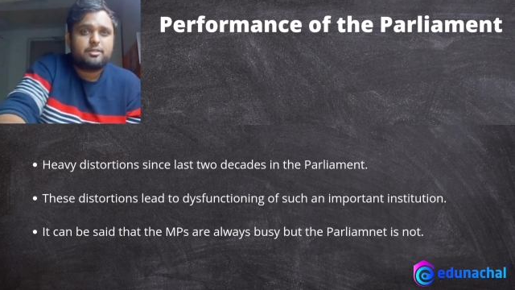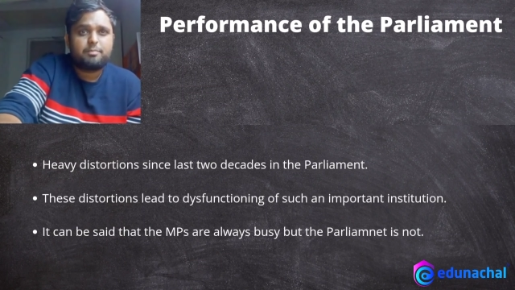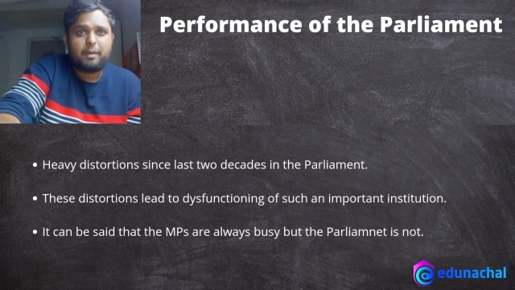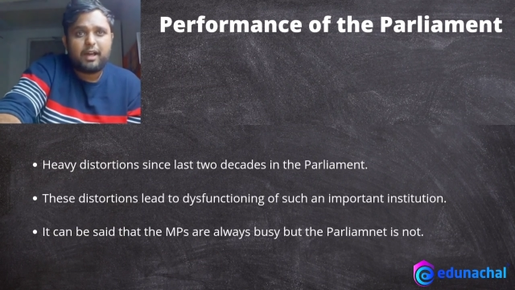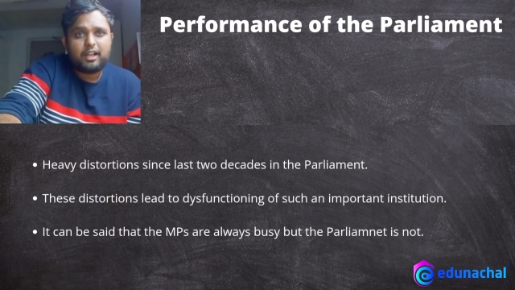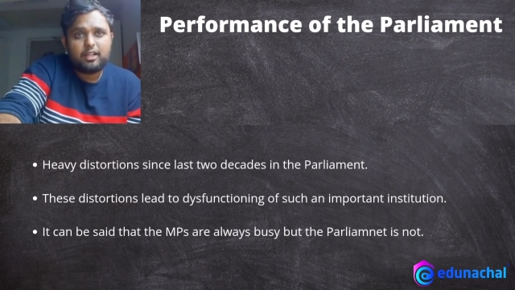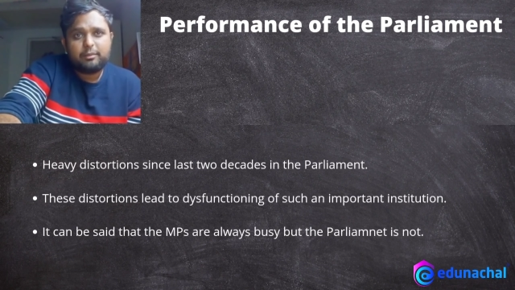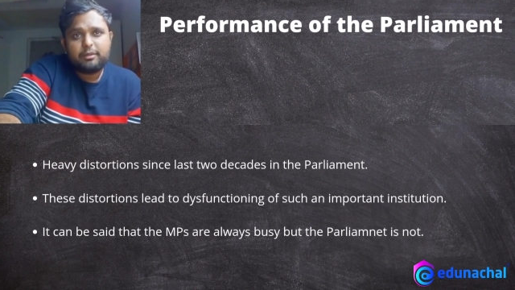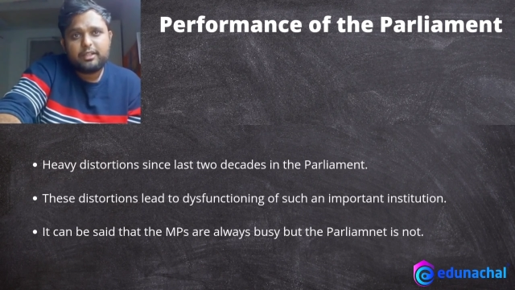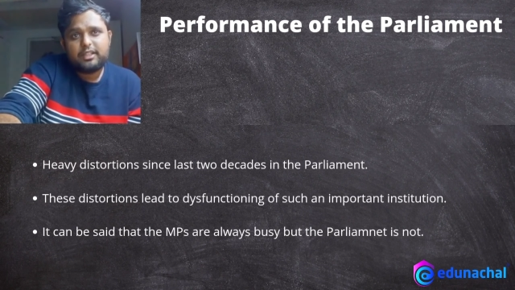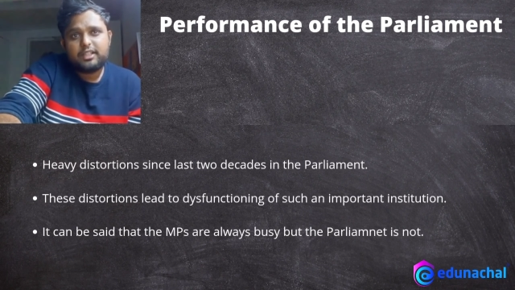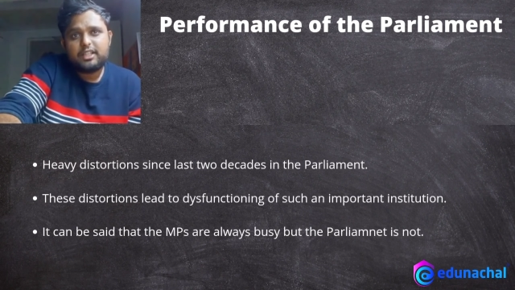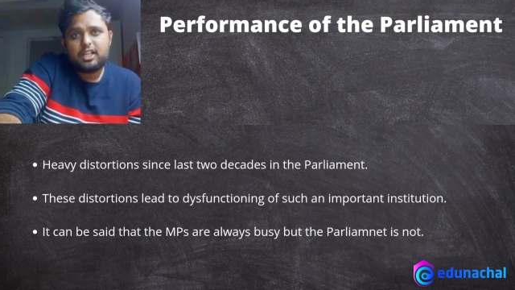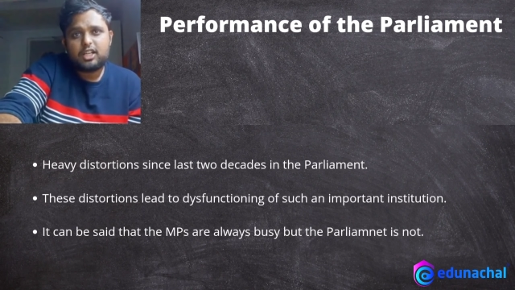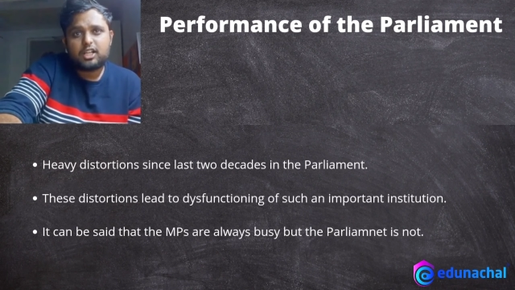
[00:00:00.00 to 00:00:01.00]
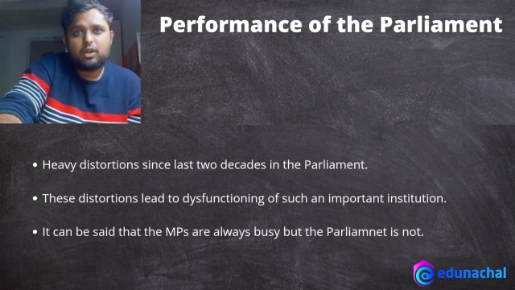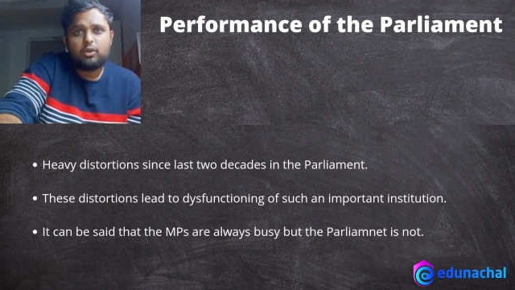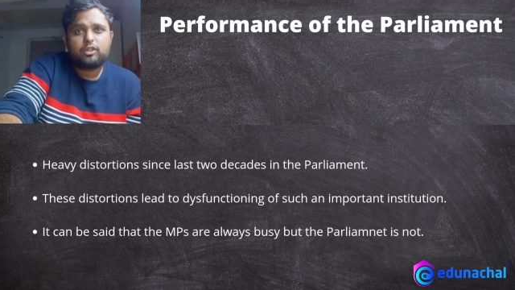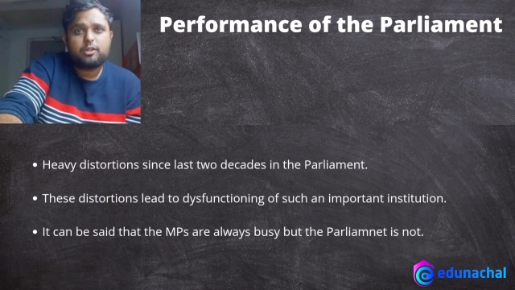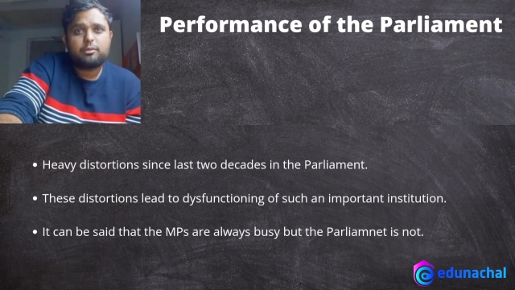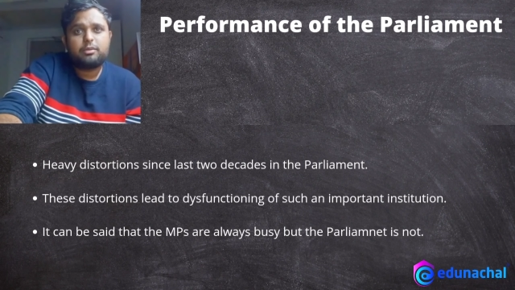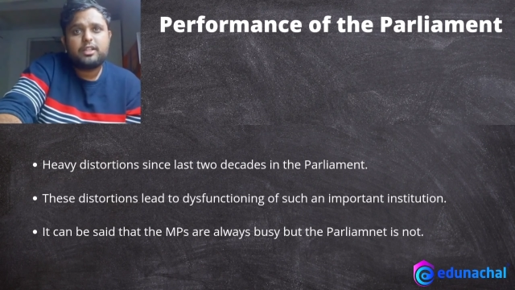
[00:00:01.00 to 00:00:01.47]
Parliamentary
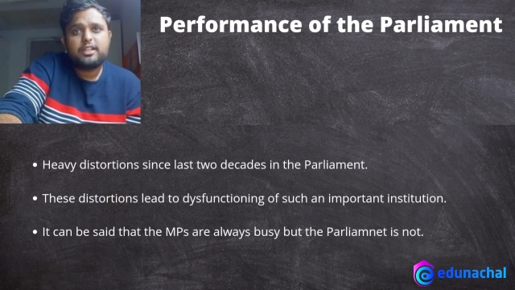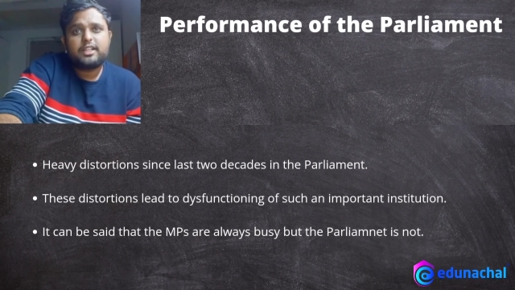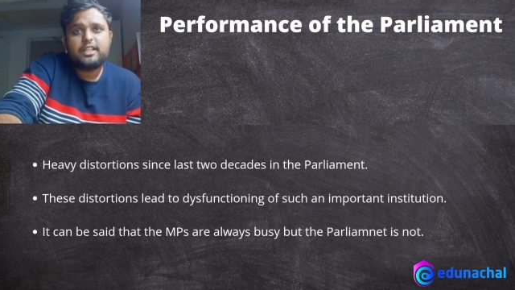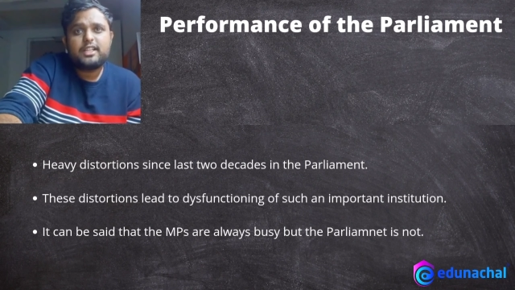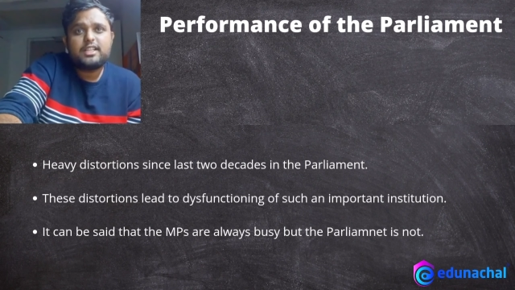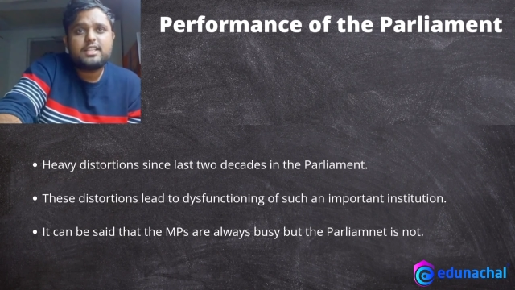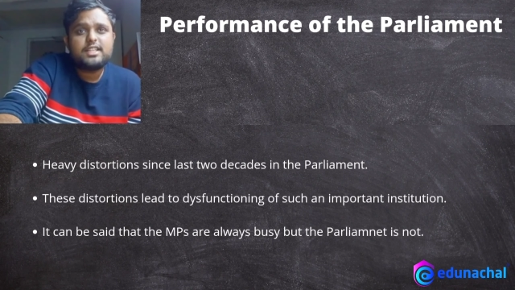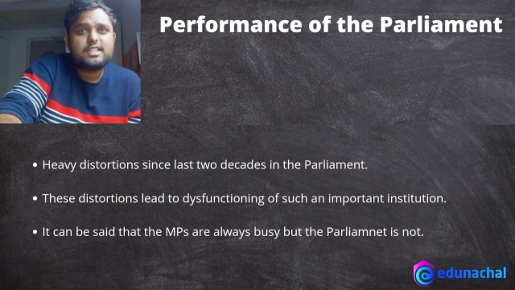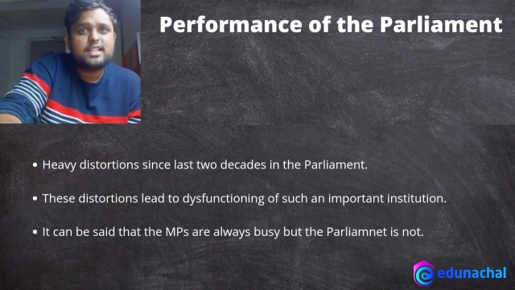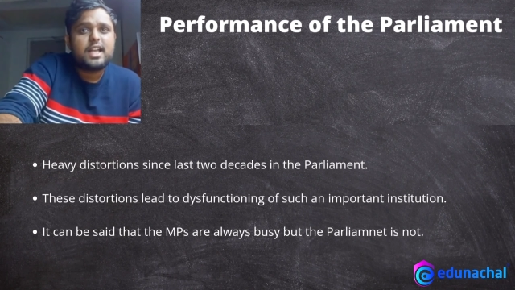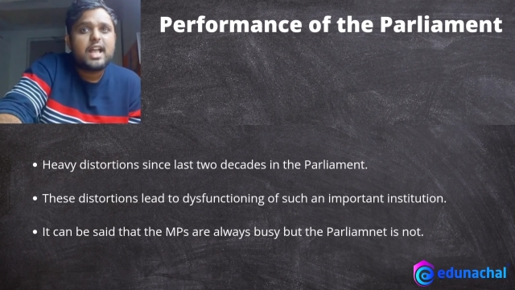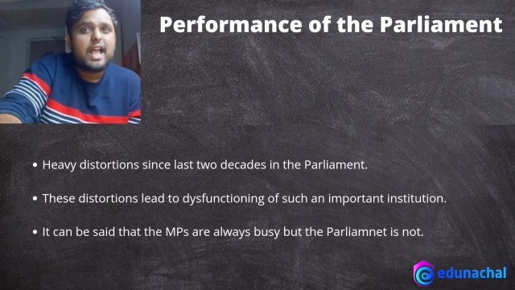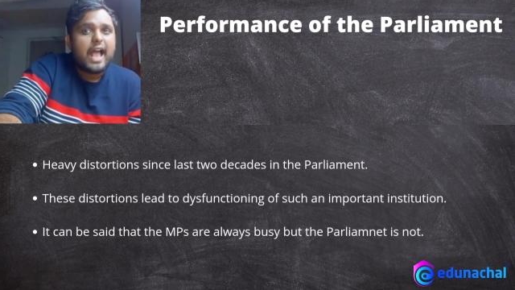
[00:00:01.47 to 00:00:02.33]
accountability is